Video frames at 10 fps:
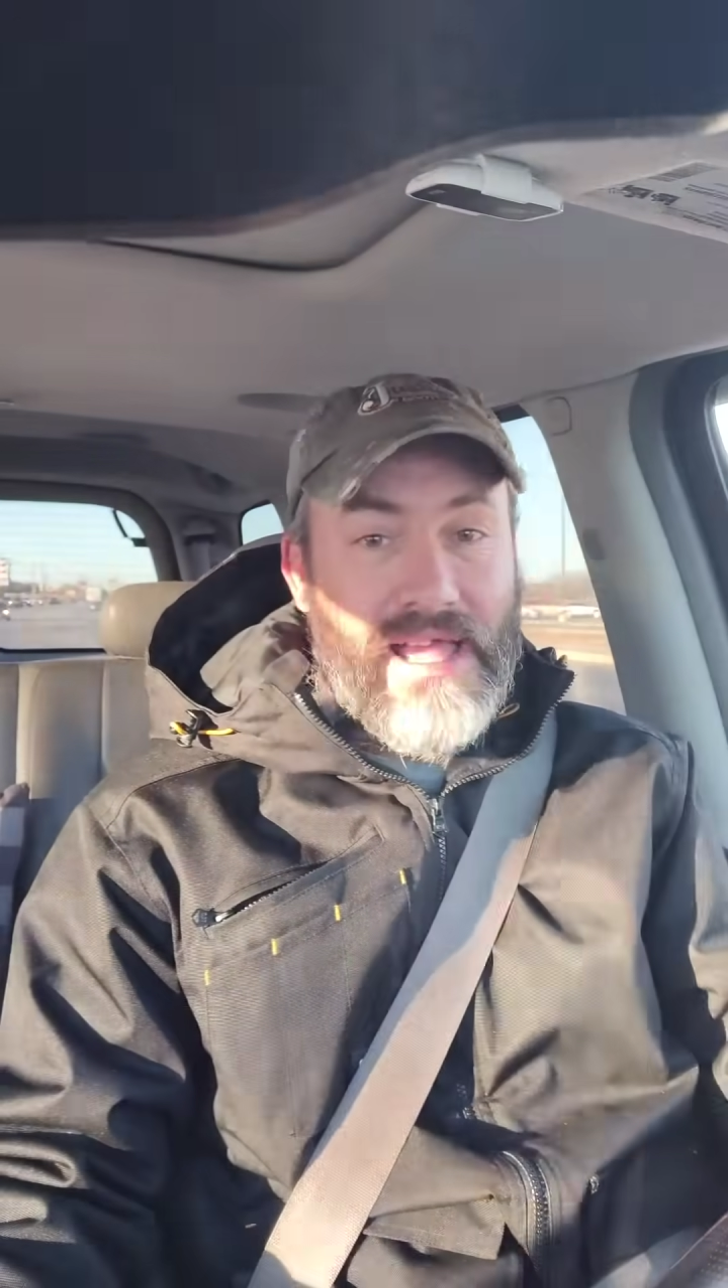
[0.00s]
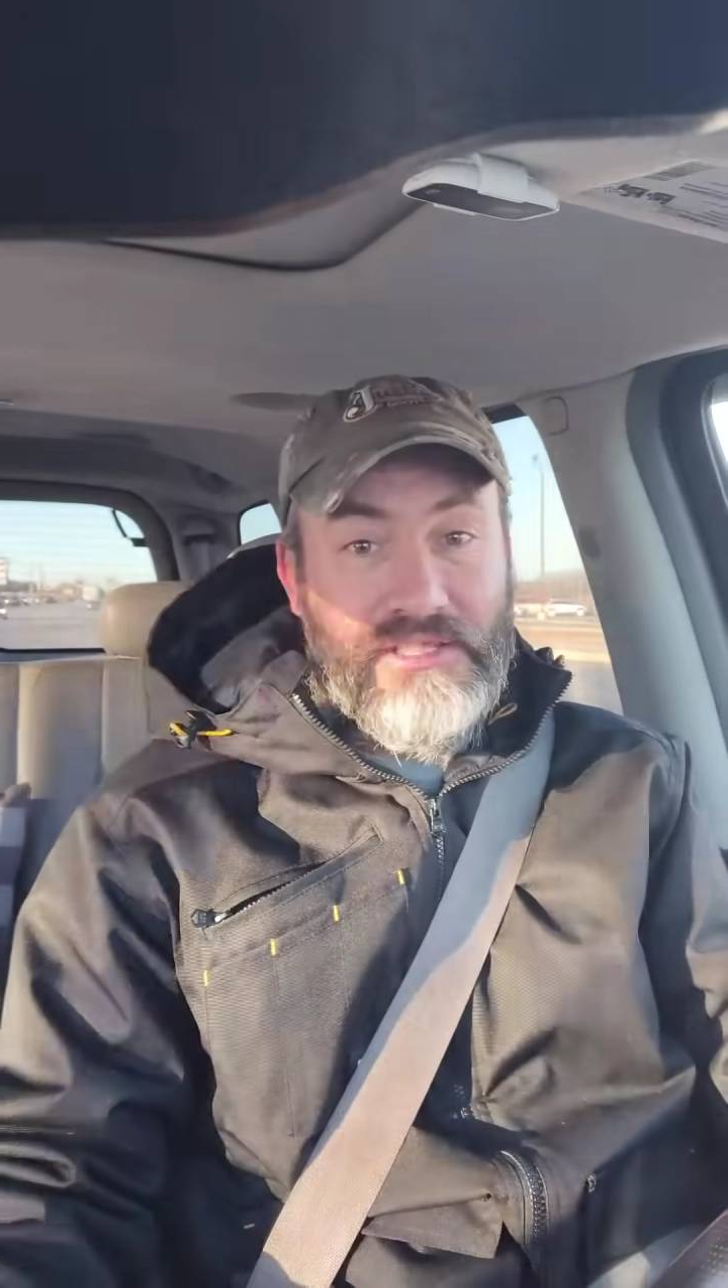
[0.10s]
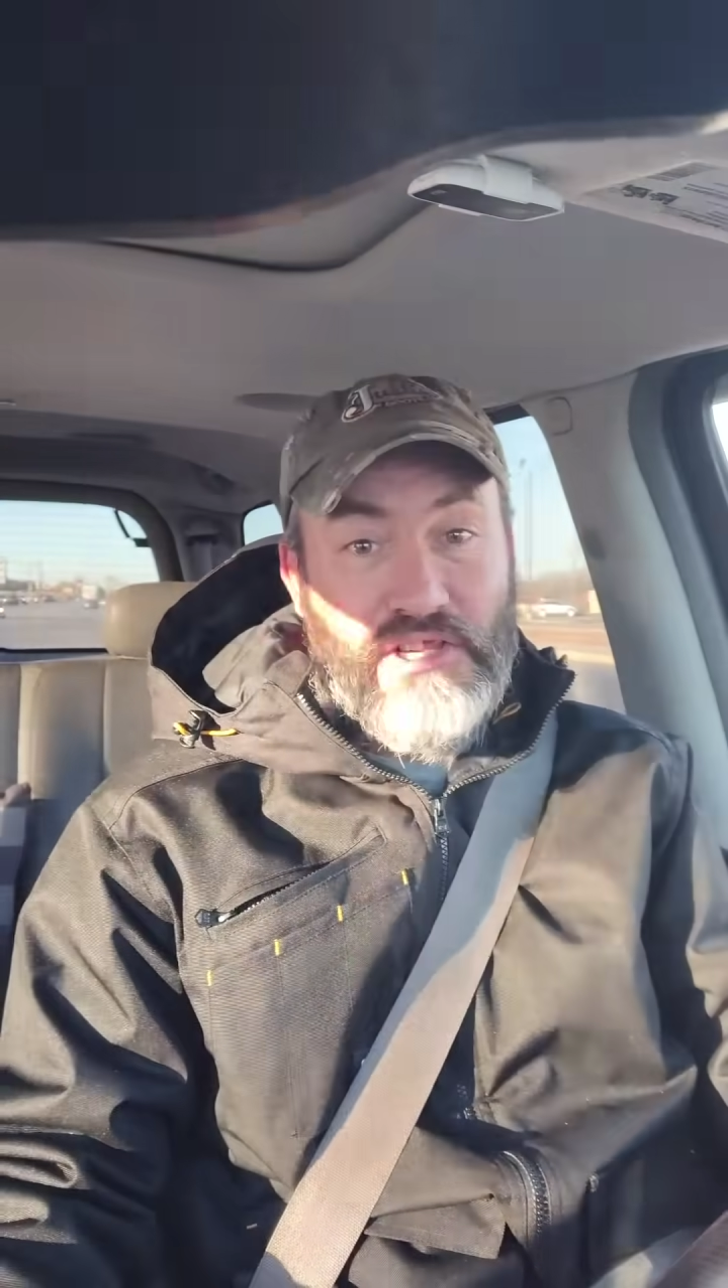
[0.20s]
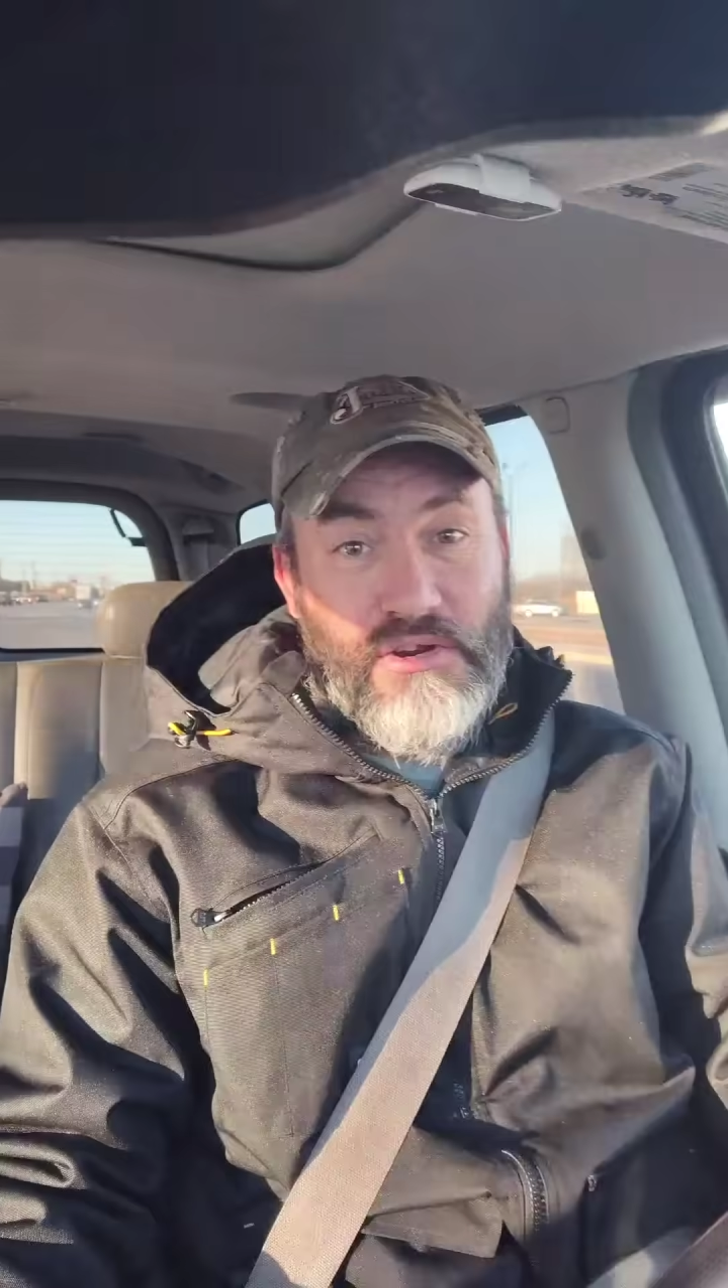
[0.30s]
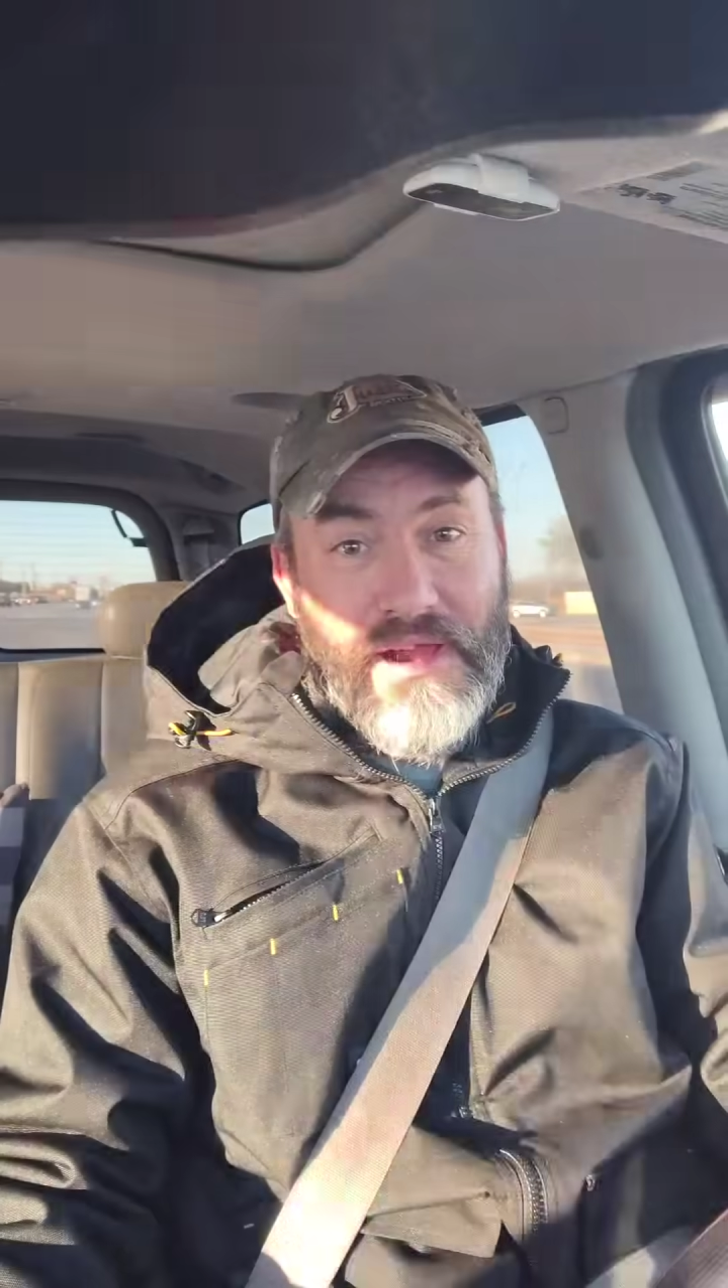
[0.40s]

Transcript: at your